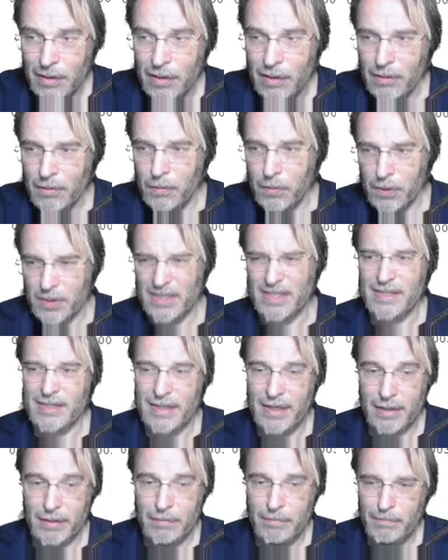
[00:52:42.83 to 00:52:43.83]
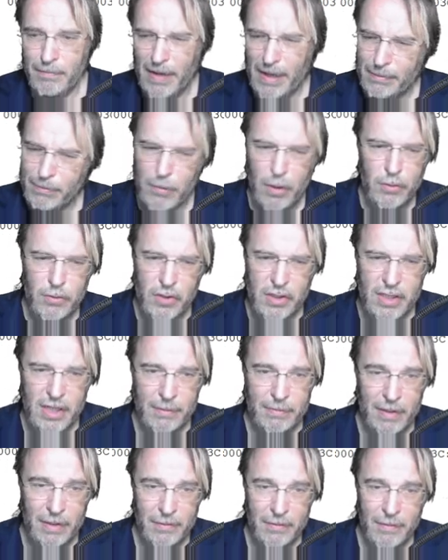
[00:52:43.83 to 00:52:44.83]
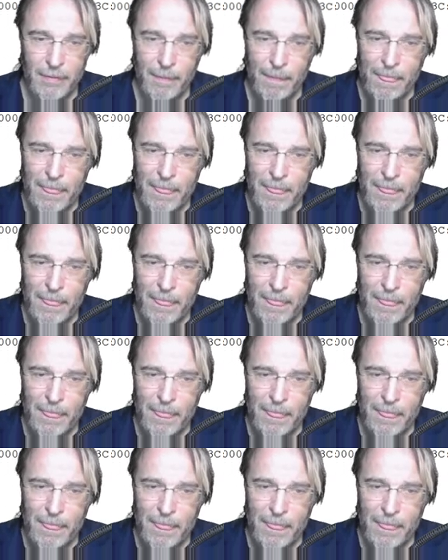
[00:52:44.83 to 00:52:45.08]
what is there. I'm going to skip that.